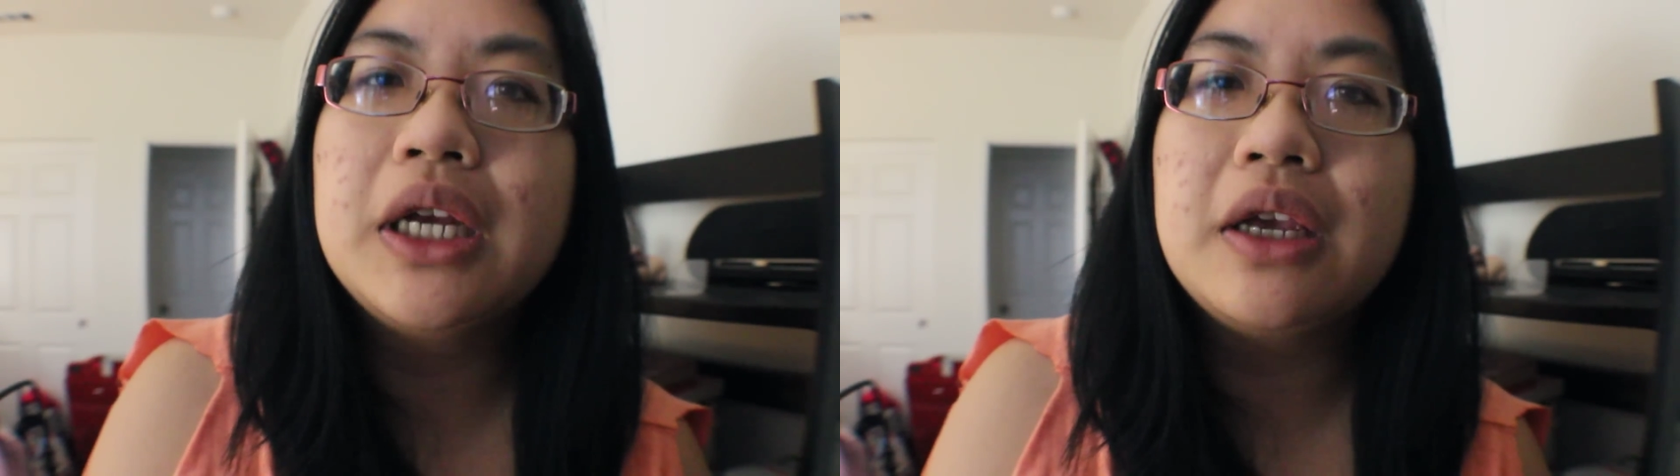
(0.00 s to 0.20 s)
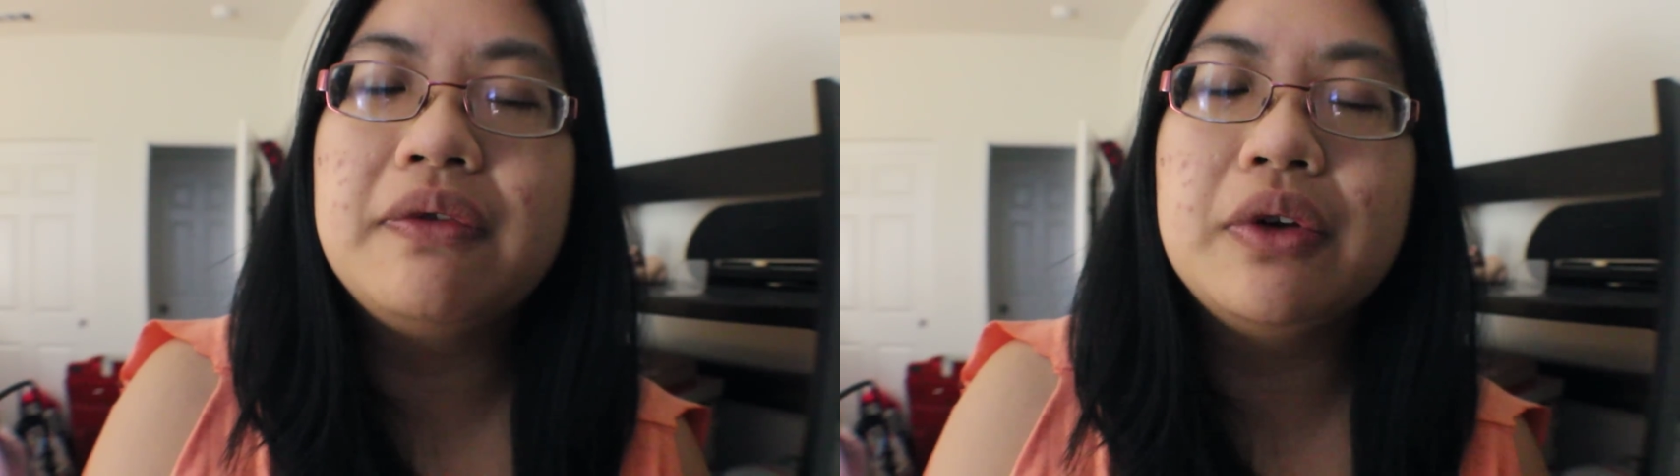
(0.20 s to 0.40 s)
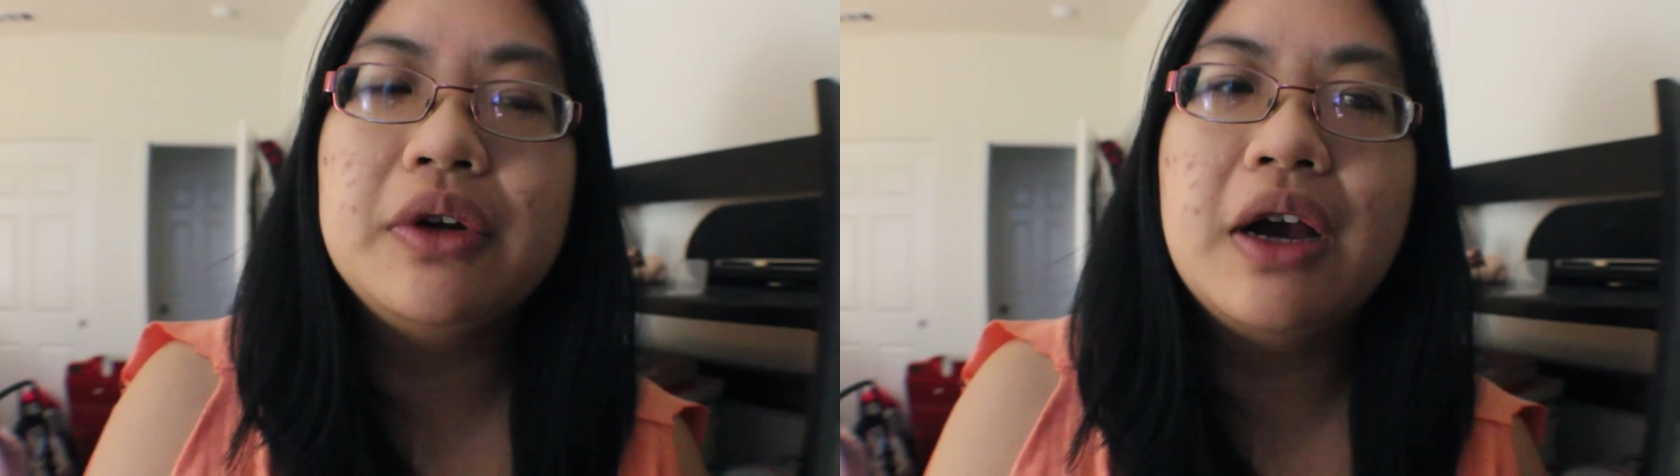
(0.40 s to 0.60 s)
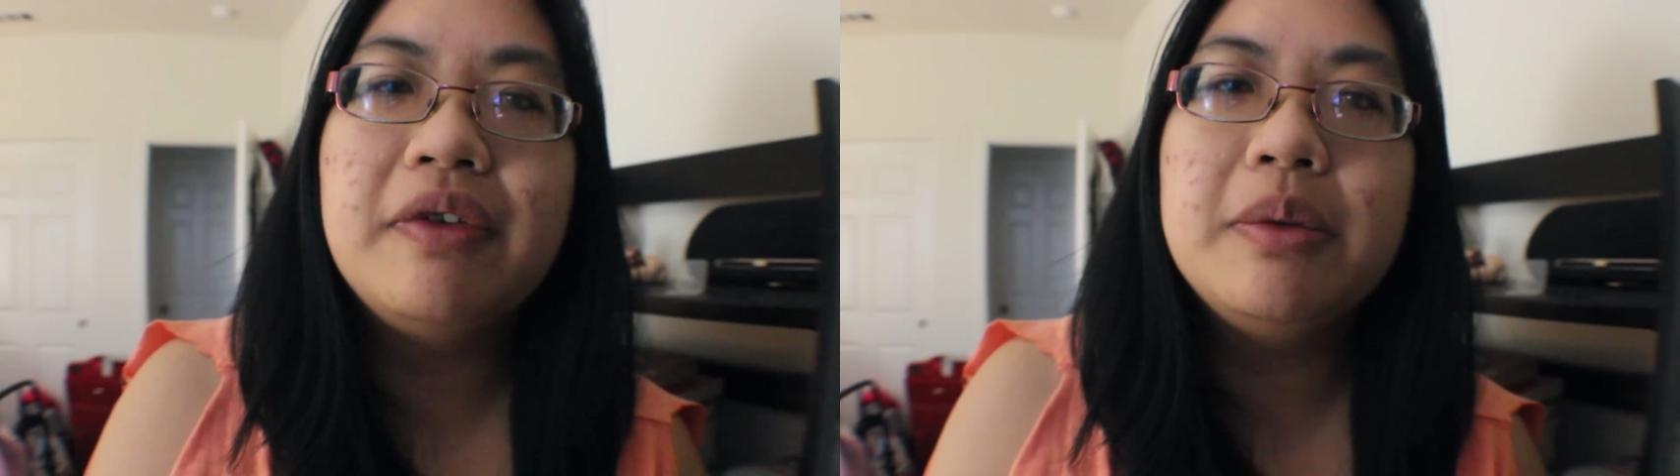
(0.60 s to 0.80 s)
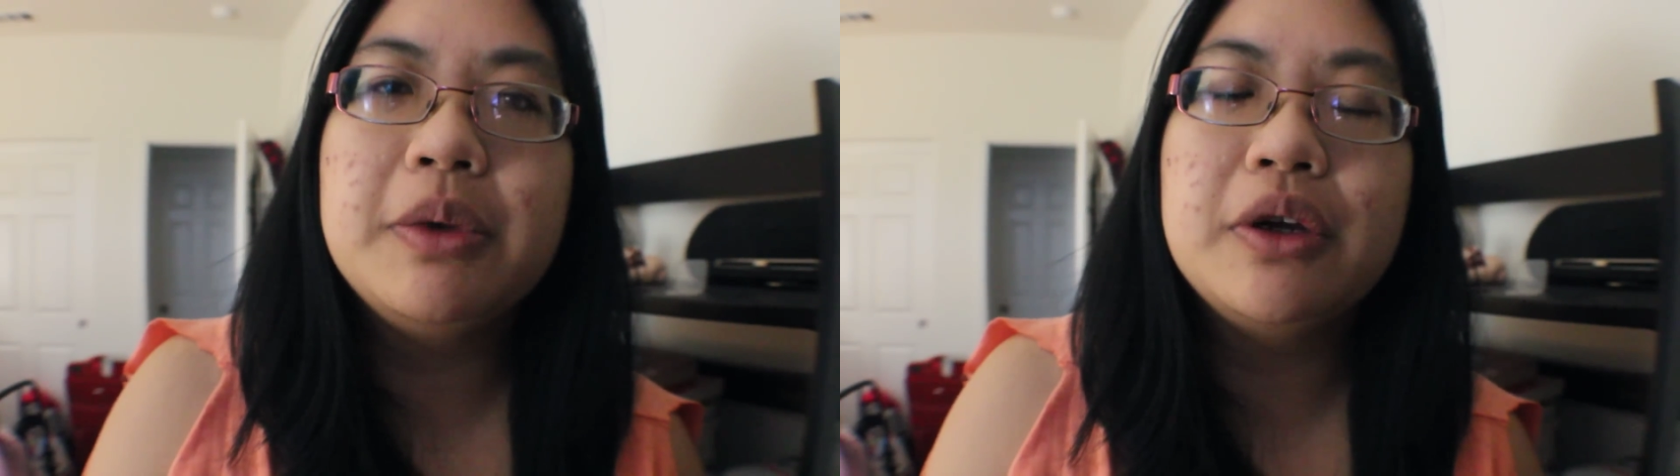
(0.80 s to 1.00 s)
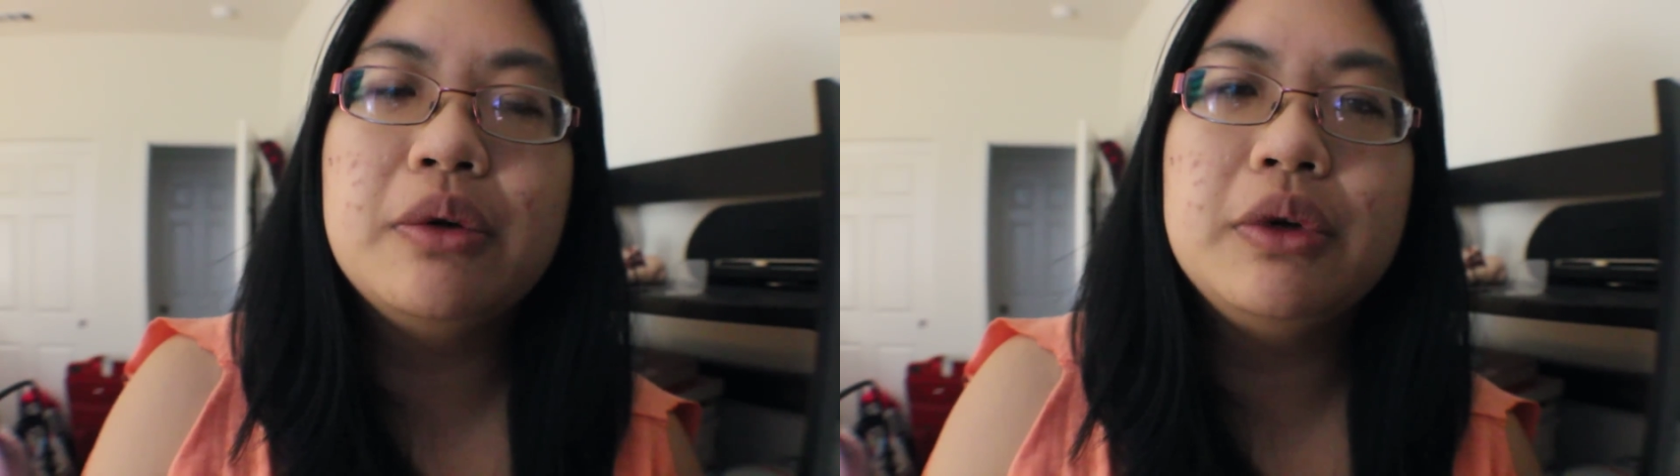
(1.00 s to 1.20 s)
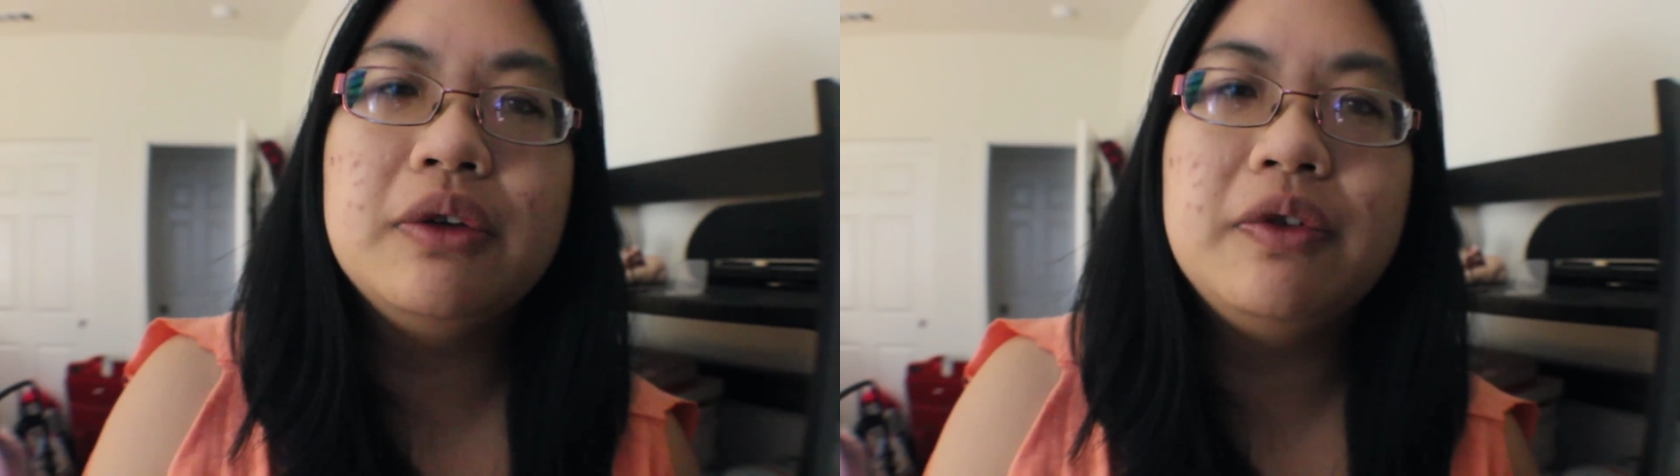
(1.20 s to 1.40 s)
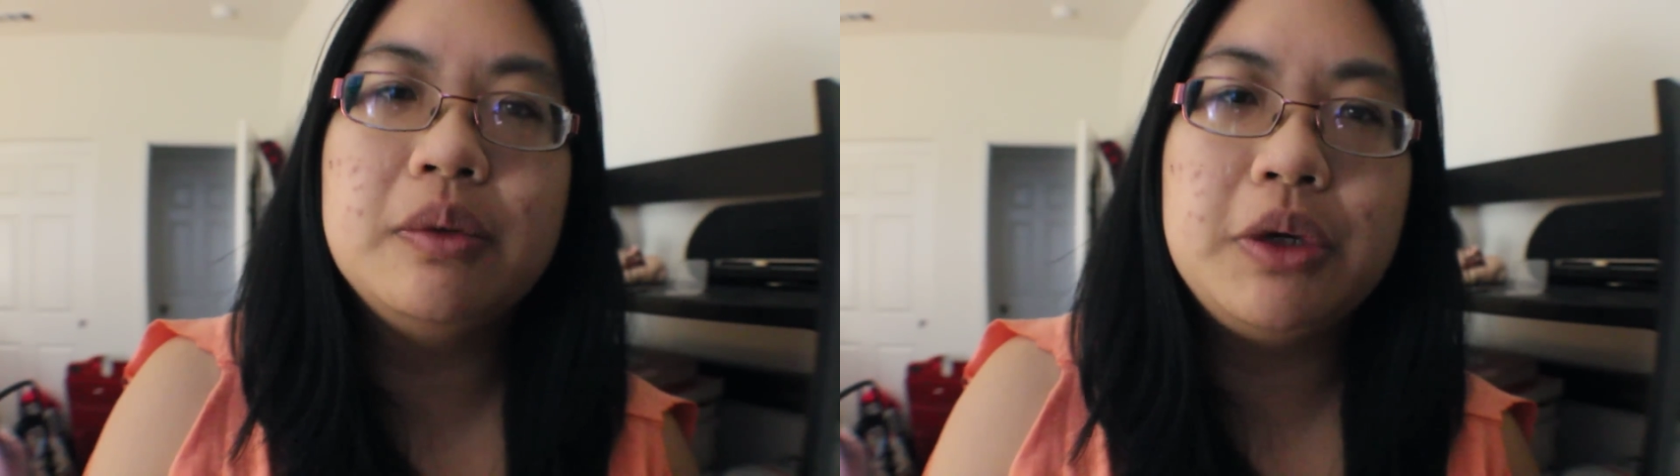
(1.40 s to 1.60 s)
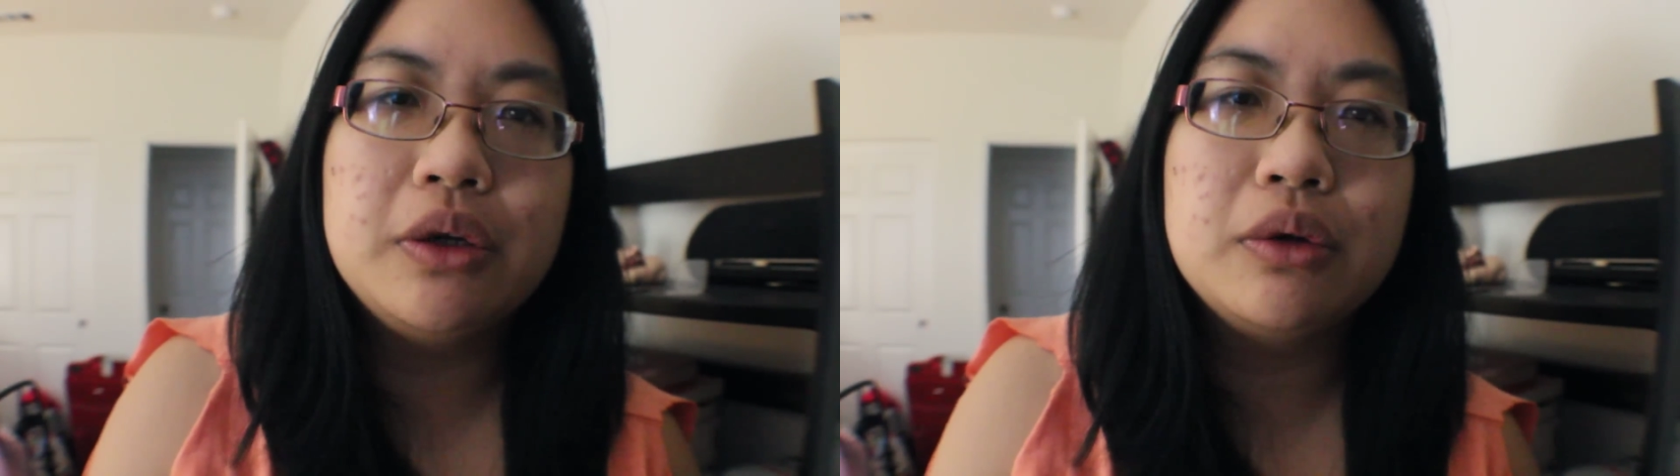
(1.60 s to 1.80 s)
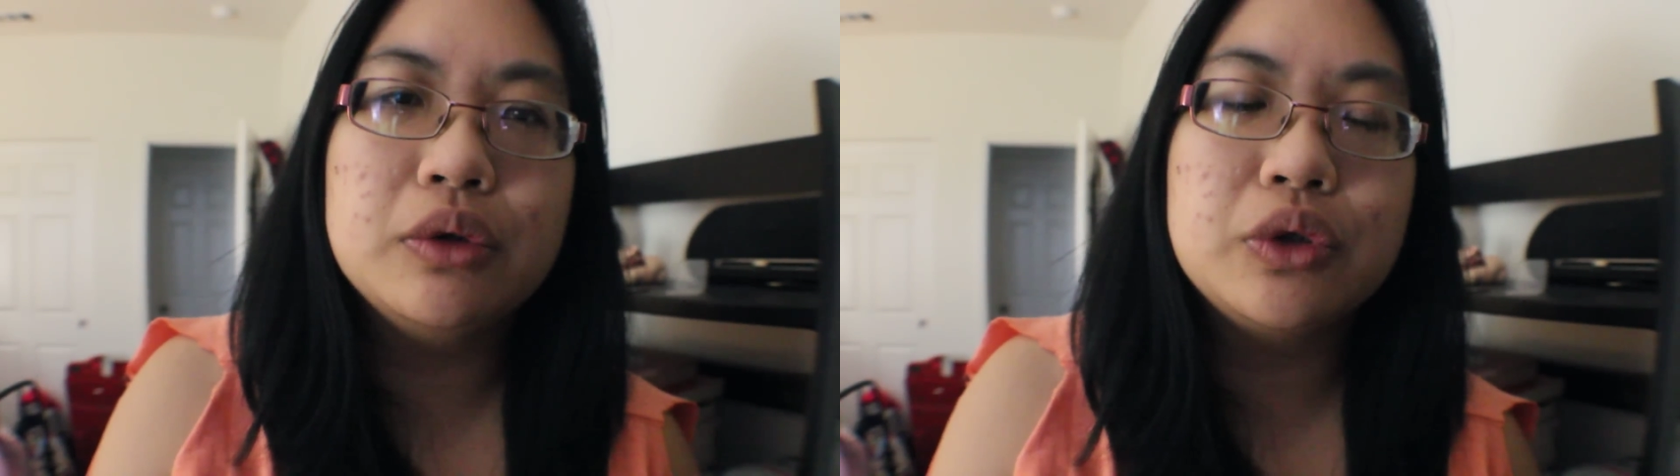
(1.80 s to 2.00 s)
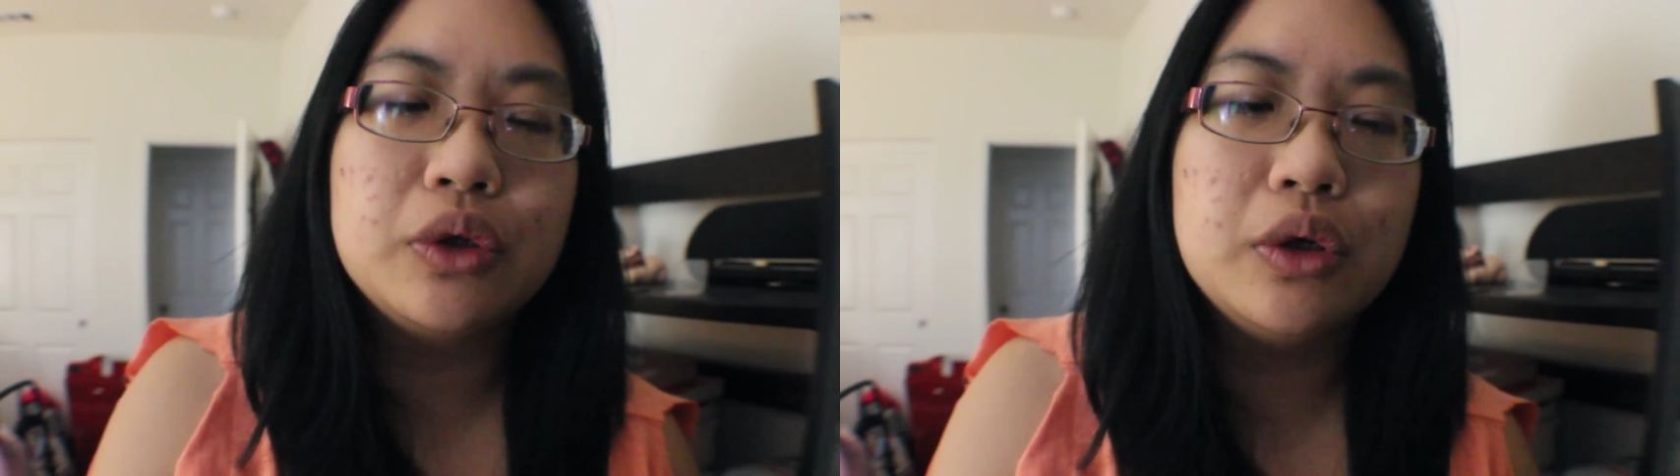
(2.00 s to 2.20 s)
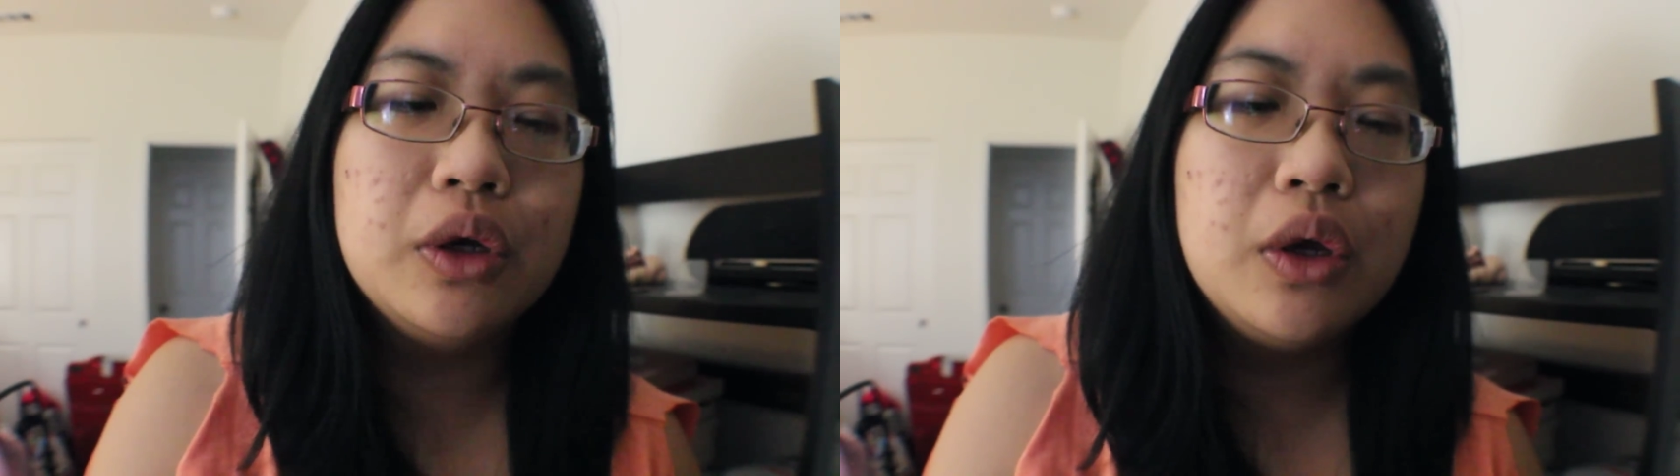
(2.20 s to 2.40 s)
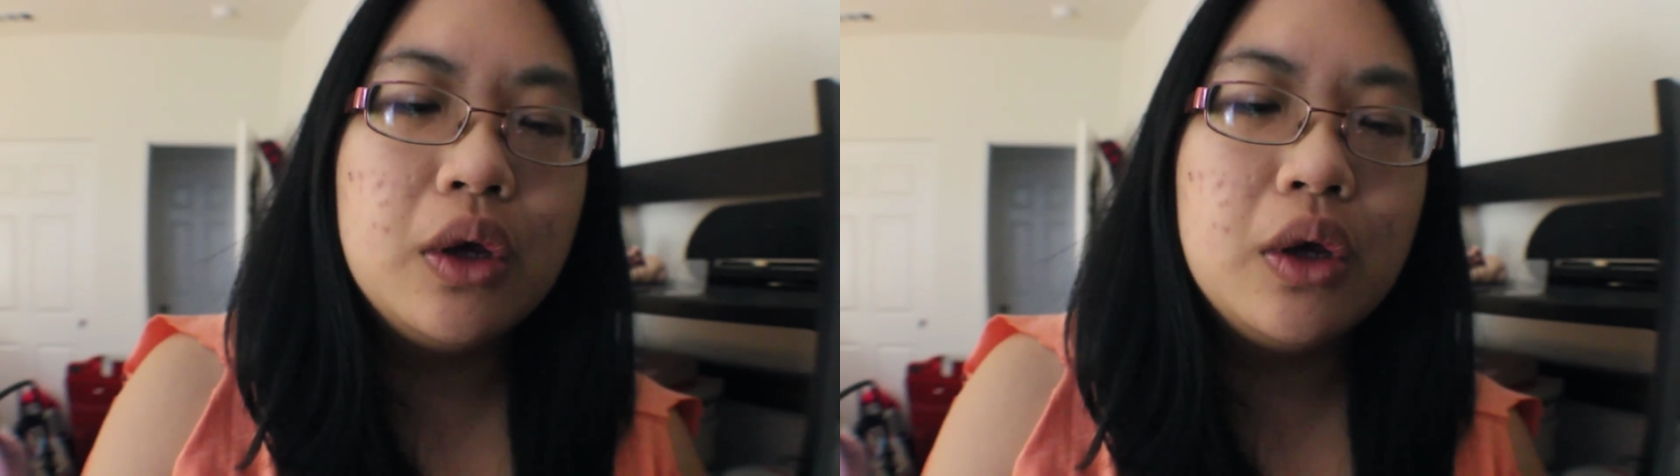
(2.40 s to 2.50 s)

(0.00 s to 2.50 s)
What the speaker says: Like, if you're not familiar with the Filipino culture,